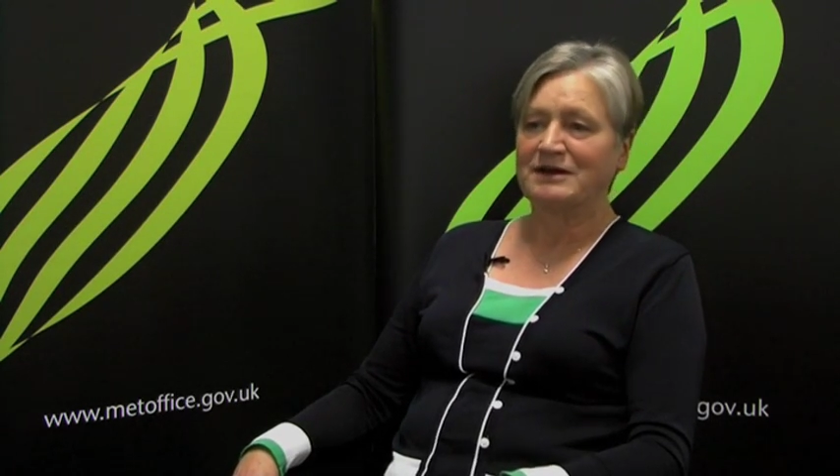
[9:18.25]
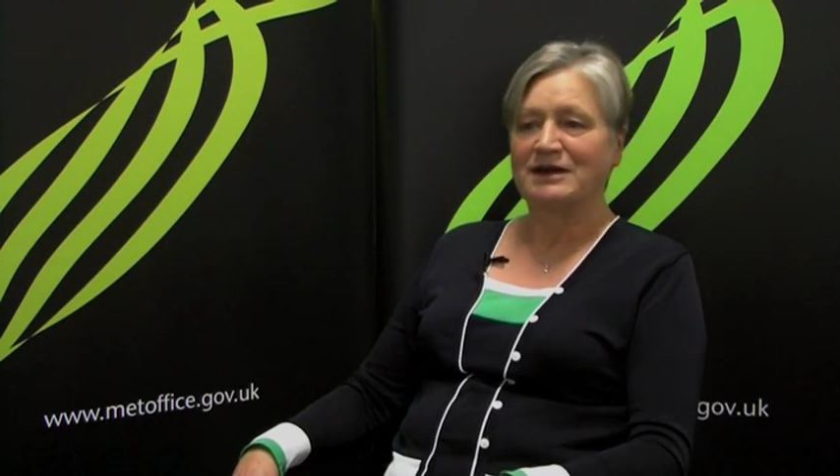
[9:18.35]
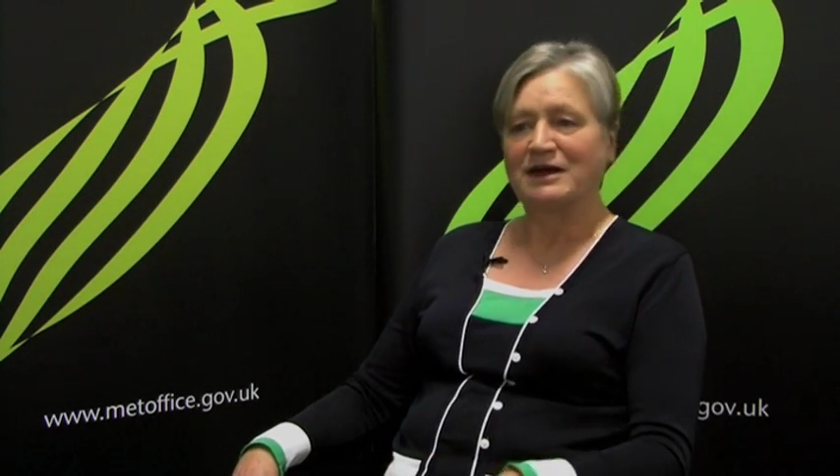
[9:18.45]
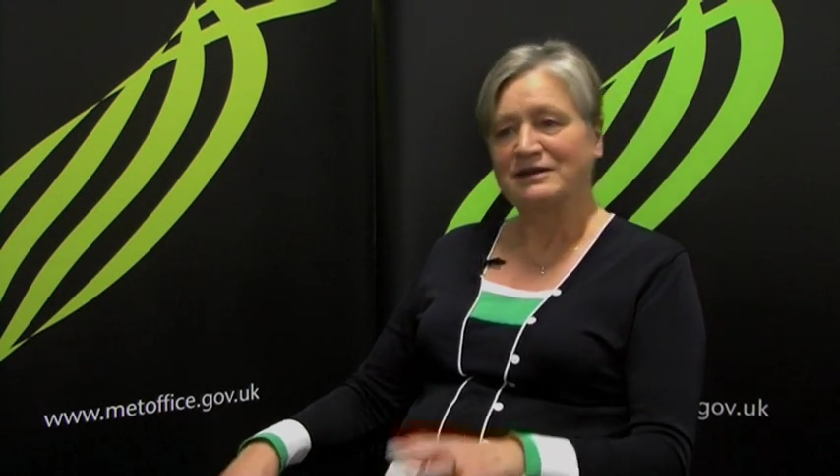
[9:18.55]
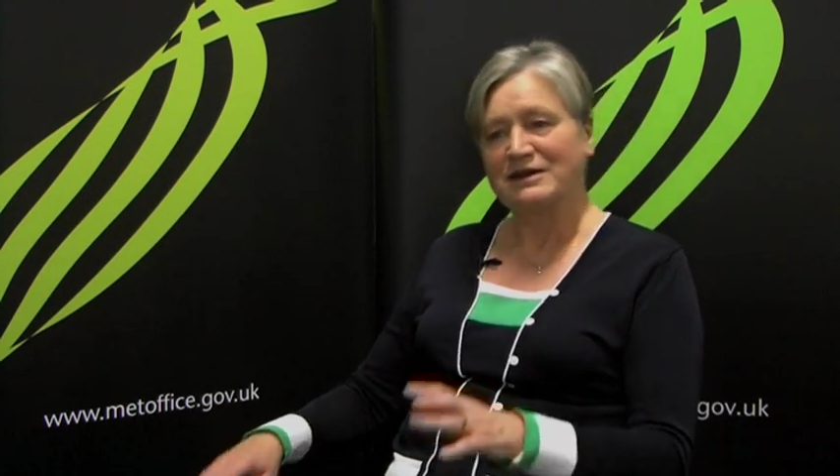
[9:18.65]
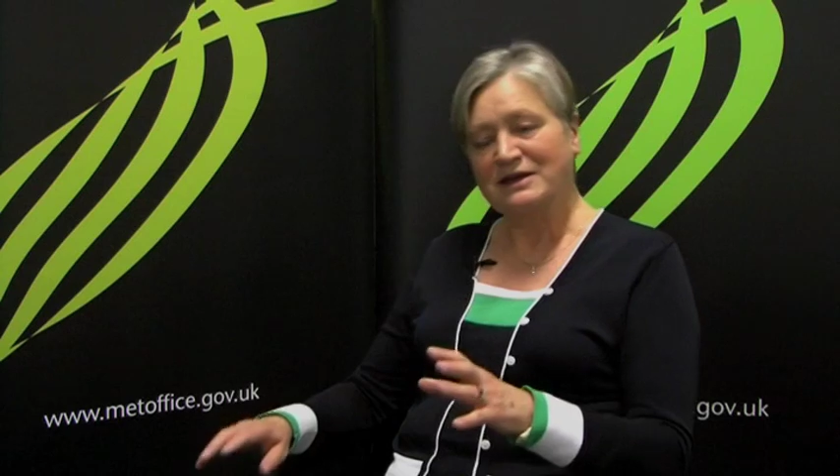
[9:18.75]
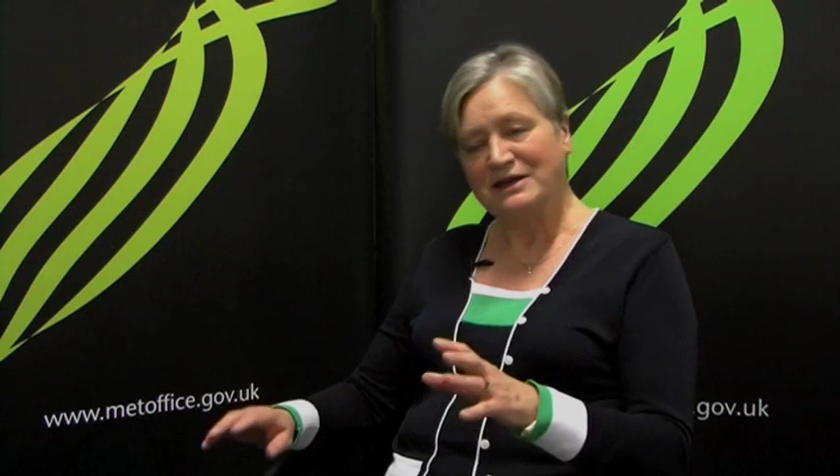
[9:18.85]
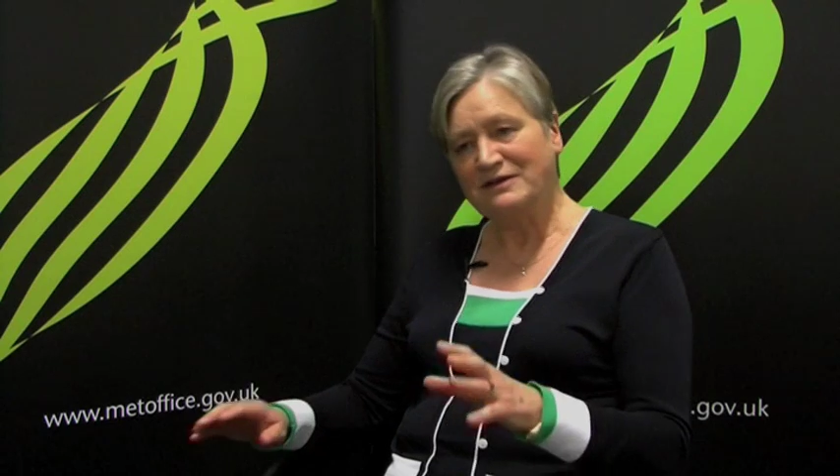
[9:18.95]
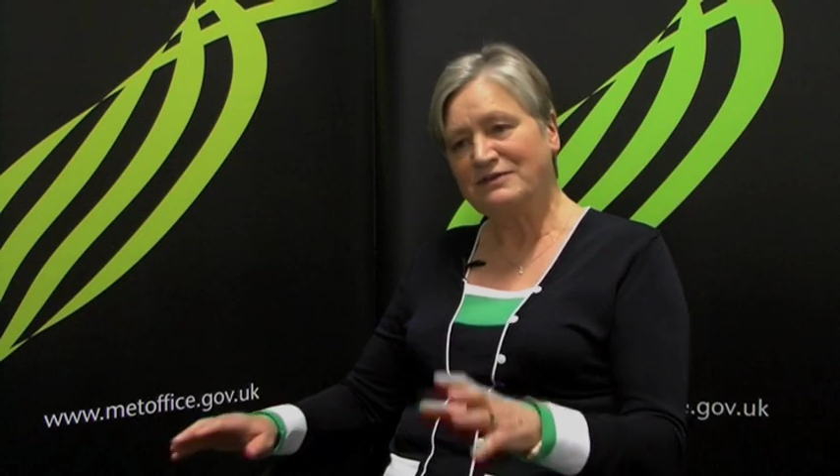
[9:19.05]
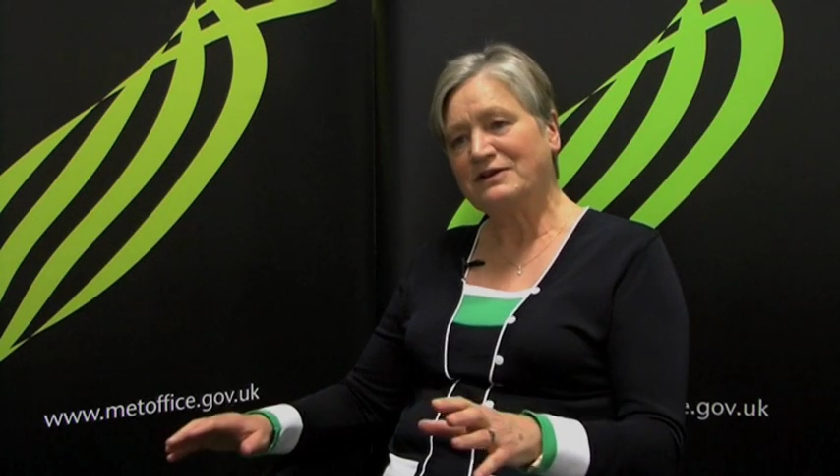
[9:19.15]
And
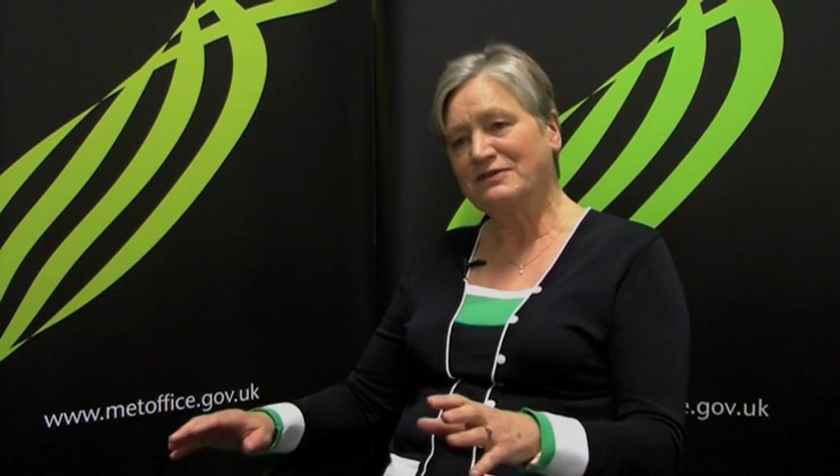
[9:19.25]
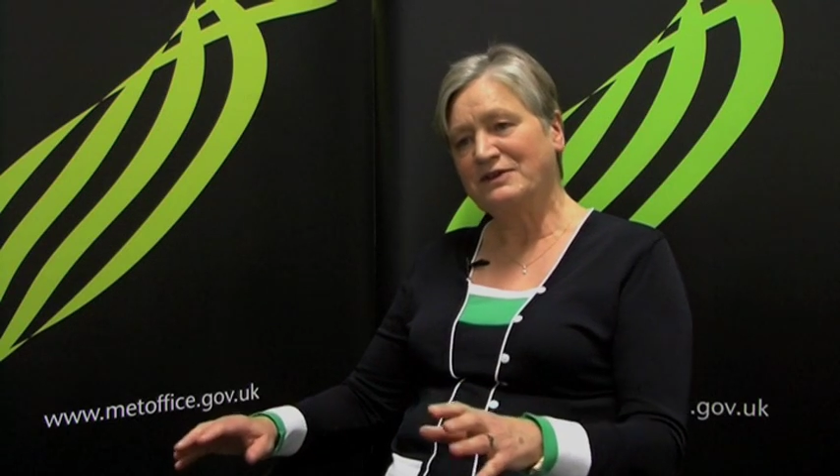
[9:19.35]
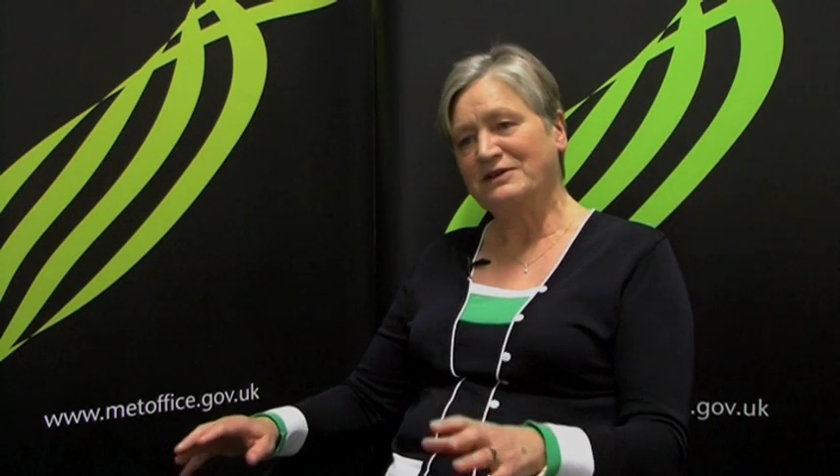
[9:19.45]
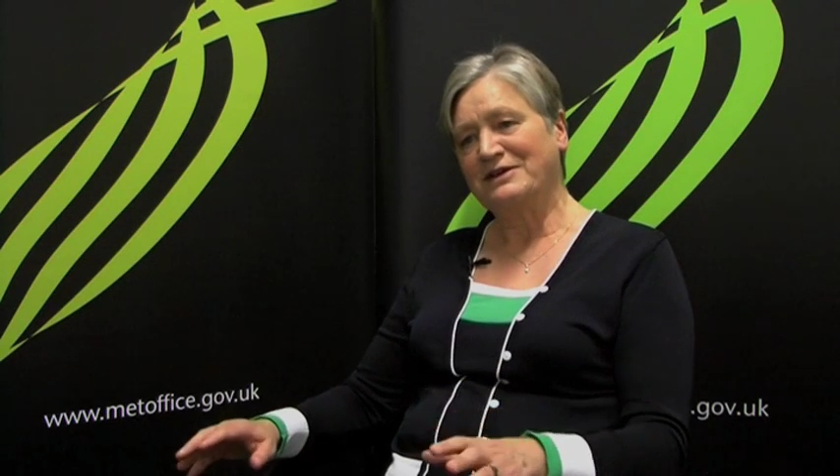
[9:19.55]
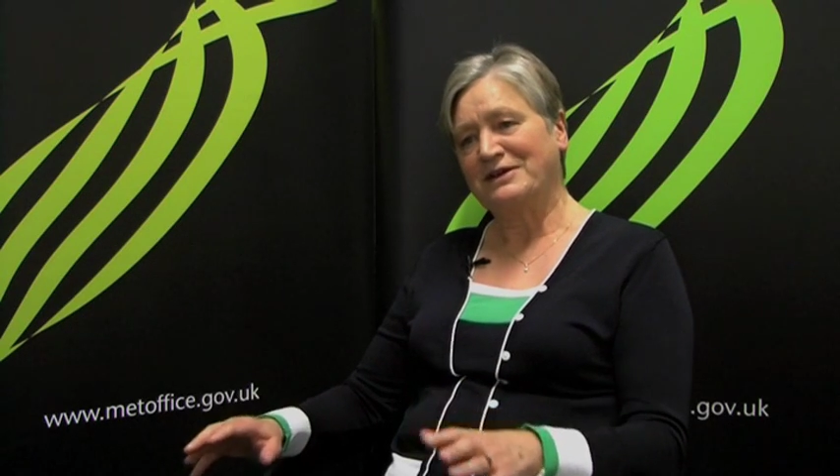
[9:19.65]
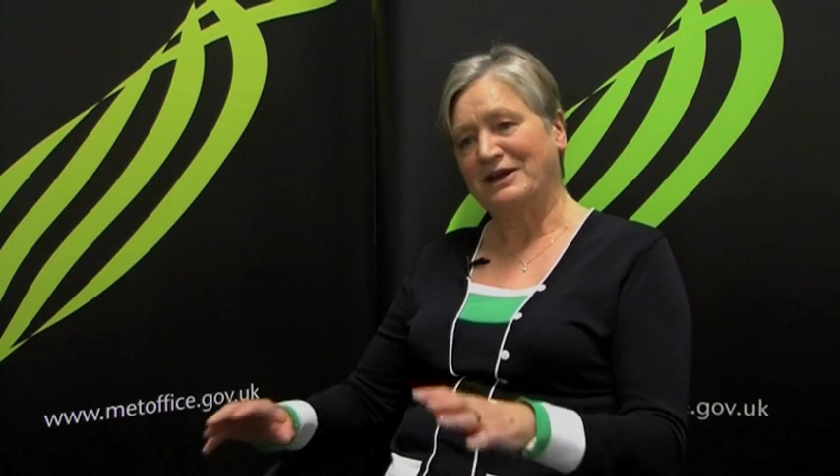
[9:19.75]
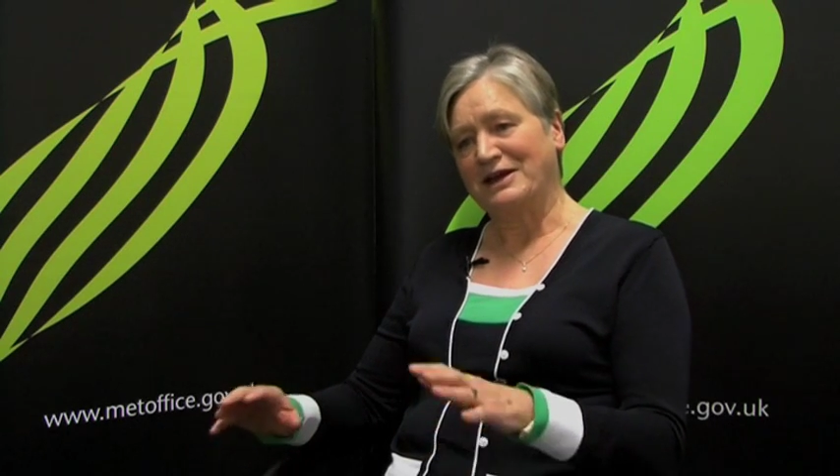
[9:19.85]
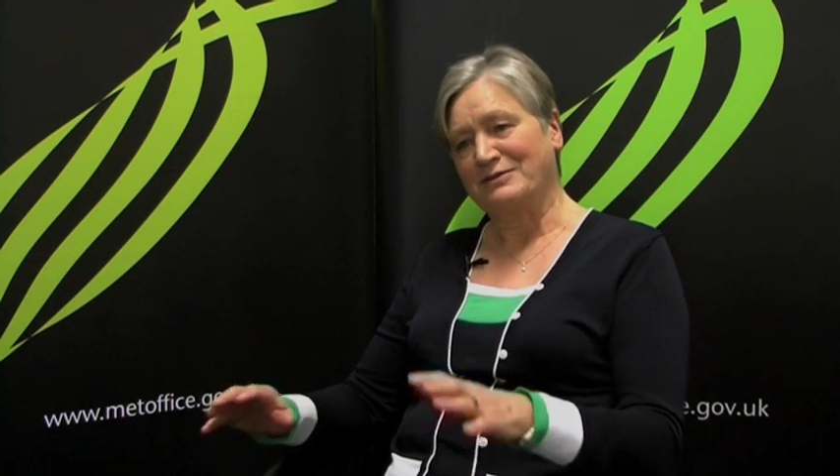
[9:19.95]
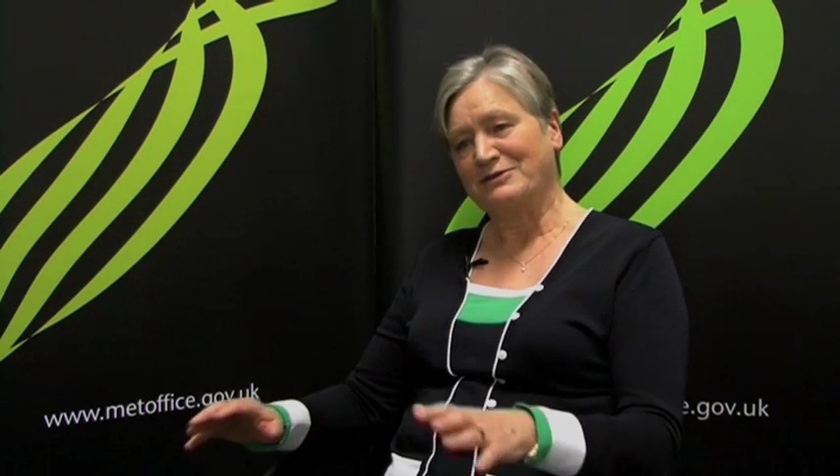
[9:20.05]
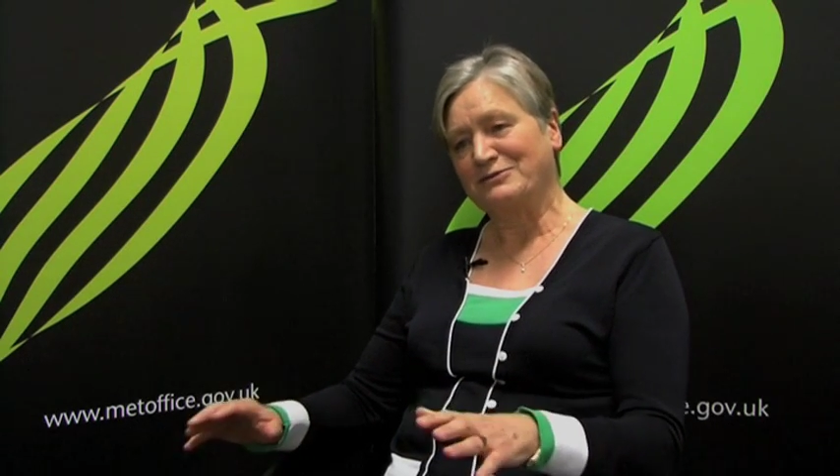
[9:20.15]
even if it did
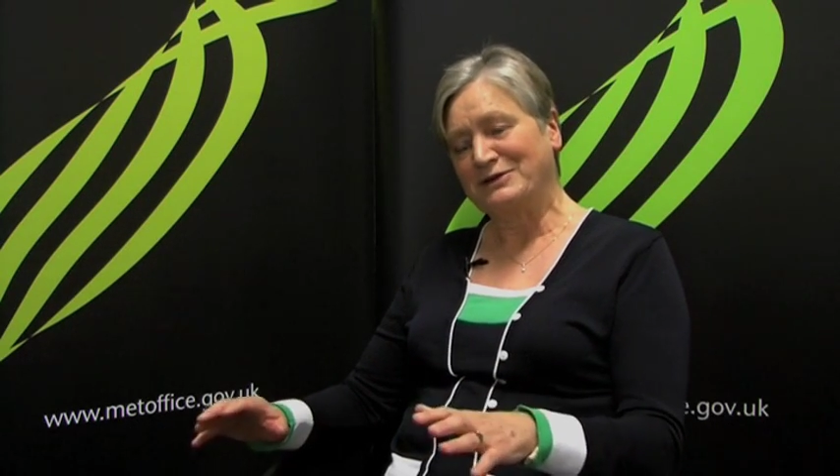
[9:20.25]
collapse,